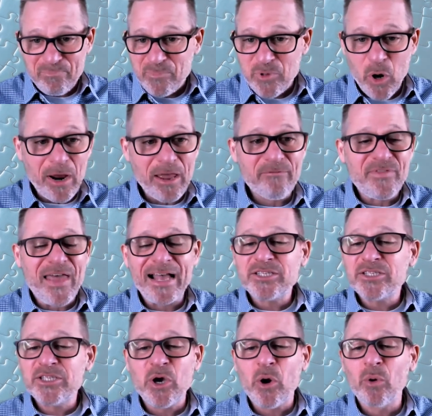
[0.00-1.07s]
if
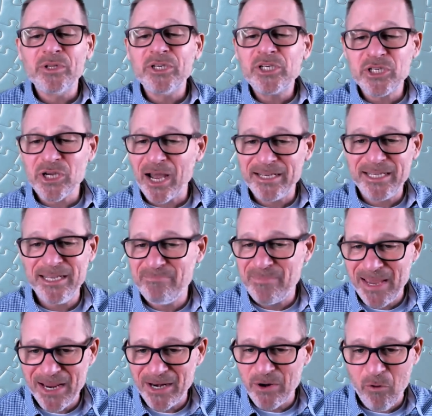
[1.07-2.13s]
that's the only shot he
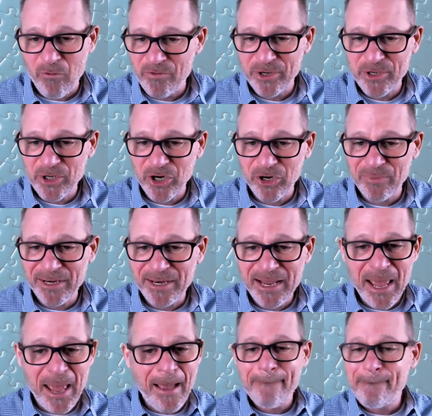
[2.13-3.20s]
made over the tournament,
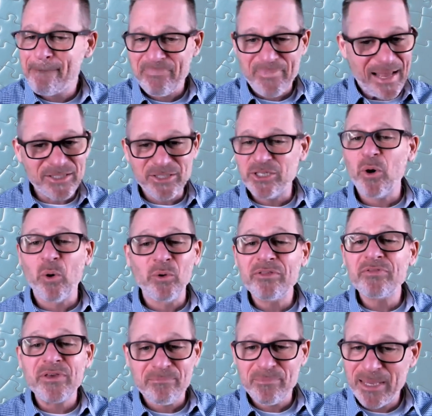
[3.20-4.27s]
that's the only
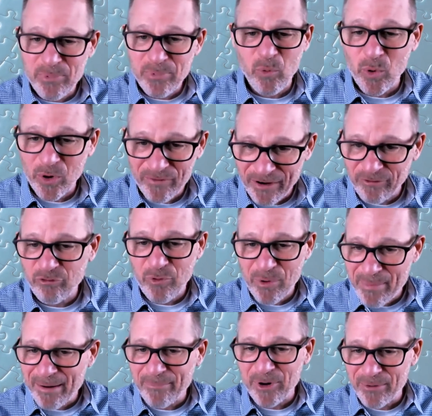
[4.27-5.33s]
thing people would have ever
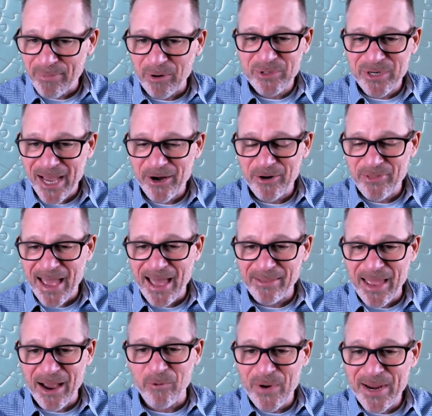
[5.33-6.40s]
remembered about Tiger
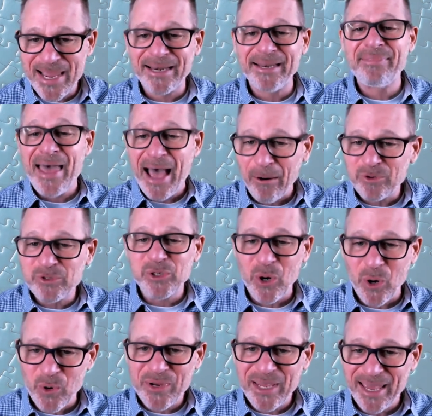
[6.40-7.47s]
that weekend. And that was
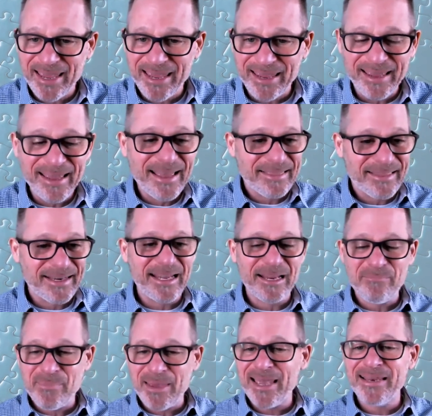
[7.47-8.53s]
okay, that he
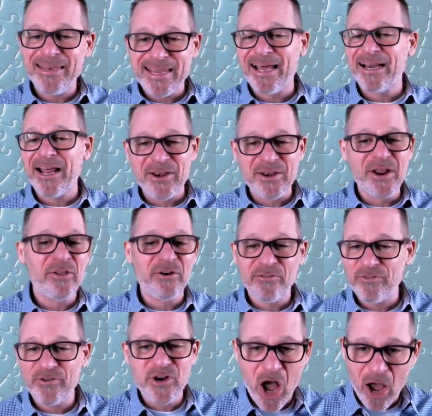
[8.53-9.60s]
had made yet another
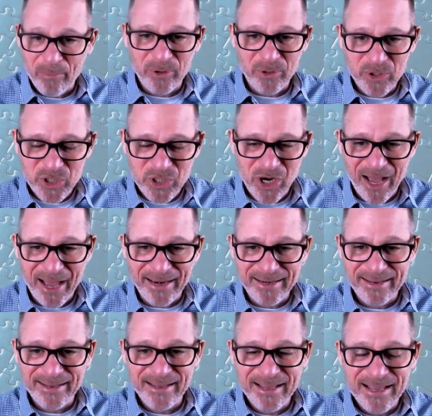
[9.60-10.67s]
phenomenal shot.
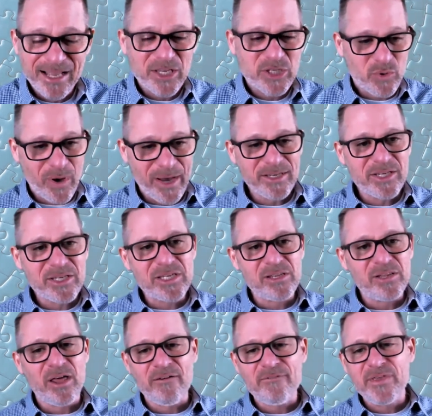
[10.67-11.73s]
So I just
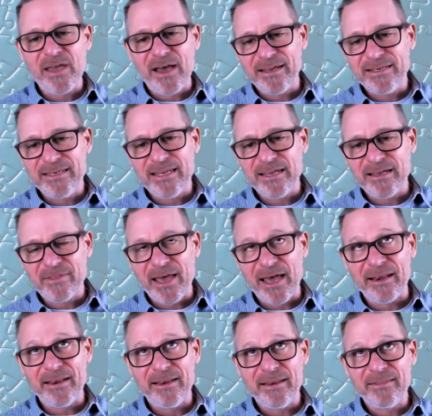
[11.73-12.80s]
love the idea
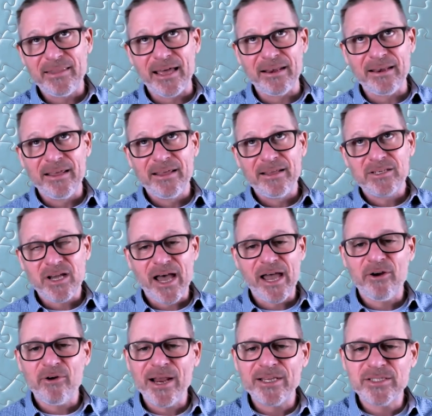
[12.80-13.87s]
that
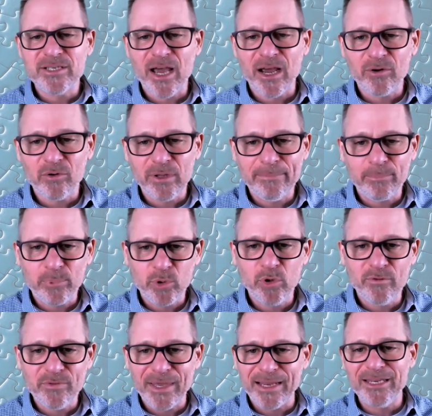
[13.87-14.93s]
Tiger has not only
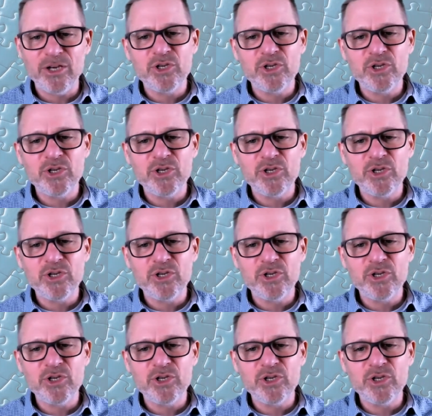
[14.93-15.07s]
proven that